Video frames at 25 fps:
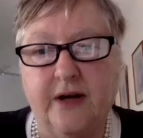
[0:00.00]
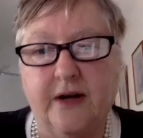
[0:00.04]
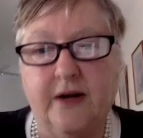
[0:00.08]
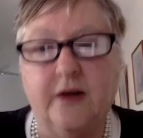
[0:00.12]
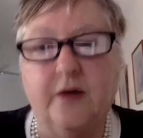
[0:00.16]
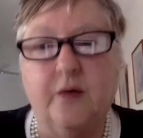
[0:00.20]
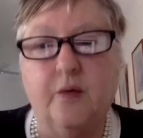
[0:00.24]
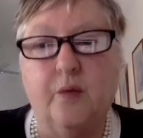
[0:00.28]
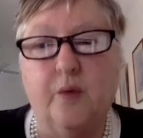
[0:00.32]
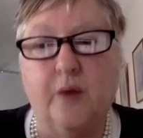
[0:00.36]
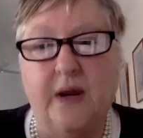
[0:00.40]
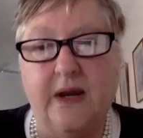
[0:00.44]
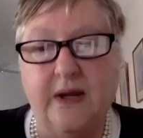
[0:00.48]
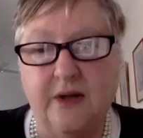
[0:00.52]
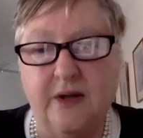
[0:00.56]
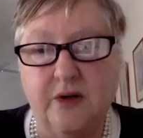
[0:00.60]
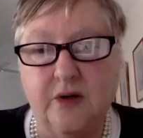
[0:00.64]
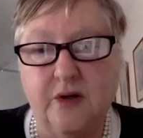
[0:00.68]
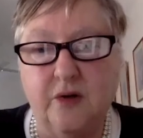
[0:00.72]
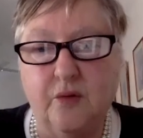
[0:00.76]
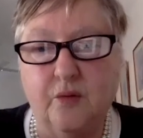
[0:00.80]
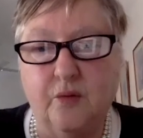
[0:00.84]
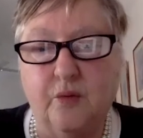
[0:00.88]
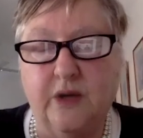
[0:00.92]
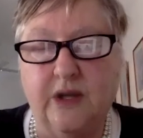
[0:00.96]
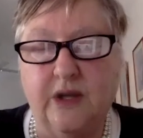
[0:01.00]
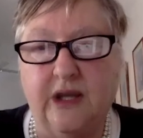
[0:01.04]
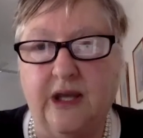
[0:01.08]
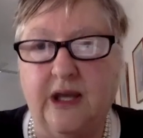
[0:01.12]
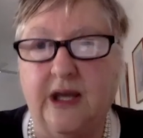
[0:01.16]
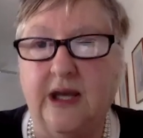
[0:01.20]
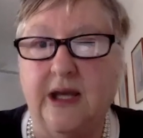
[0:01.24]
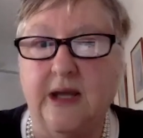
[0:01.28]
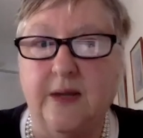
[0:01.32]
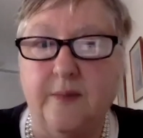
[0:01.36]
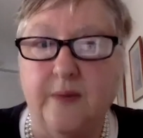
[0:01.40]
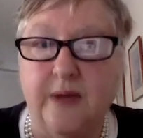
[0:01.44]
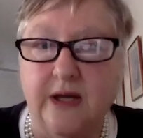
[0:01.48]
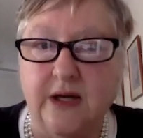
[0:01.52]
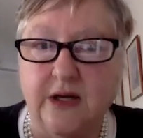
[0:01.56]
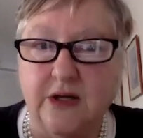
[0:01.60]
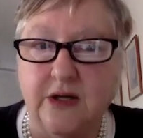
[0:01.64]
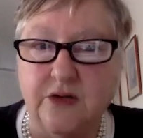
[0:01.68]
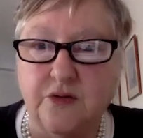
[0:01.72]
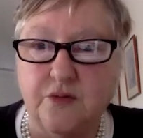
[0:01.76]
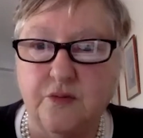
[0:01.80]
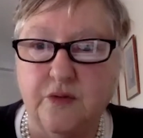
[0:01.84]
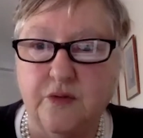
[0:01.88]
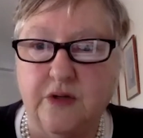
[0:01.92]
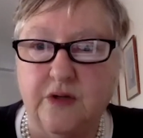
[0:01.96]
when we came
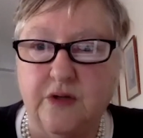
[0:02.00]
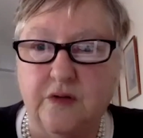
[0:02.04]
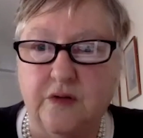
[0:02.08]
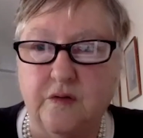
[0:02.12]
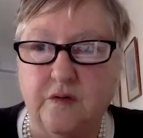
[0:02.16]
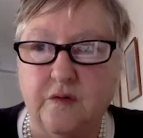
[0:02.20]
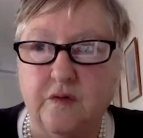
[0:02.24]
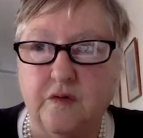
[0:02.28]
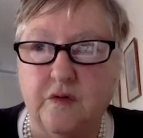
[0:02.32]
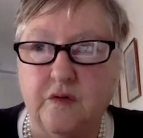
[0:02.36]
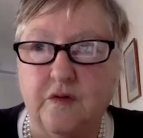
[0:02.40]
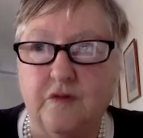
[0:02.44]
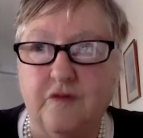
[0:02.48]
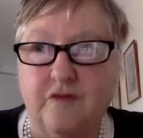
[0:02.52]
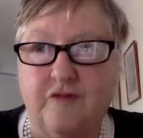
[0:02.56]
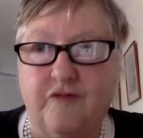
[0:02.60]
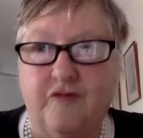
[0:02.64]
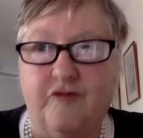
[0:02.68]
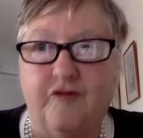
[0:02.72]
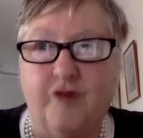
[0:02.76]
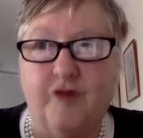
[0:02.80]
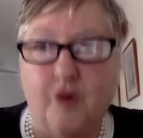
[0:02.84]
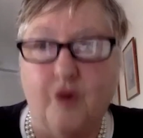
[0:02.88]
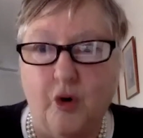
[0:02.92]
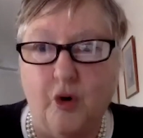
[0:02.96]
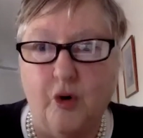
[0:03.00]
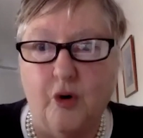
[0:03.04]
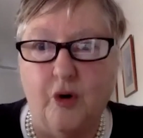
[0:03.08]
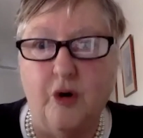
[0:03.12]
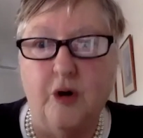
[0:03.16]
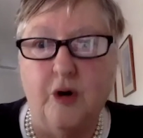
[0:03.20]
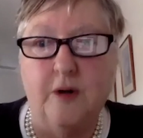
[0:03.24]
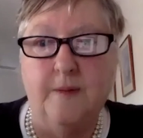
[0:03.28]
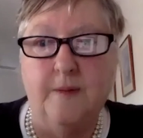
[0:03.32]
out with the 4